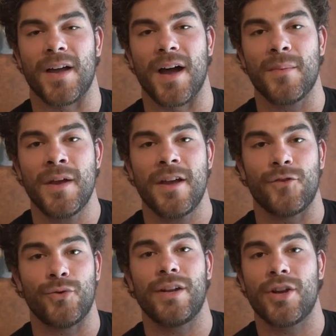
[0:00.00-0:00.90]
Uh,
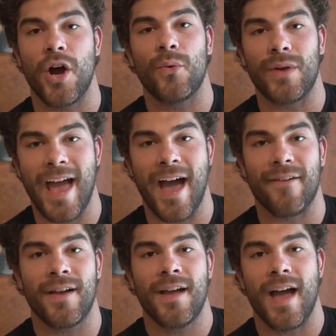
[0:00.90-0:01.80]
if you didn't know, we
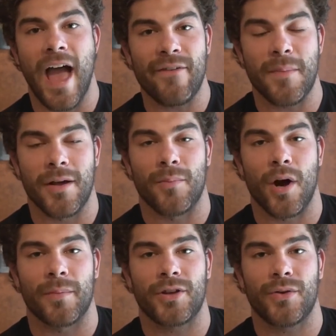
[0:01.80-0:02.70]
have a heavy metal
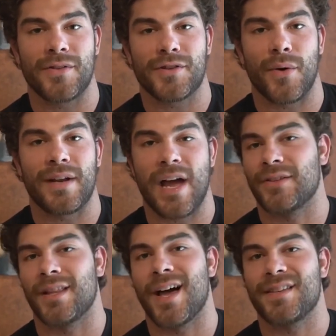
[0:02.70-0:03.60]
barbecue that's going
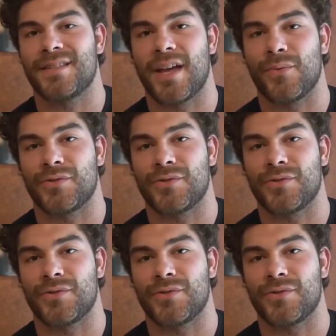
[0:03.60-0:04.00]
down to Lion's Den,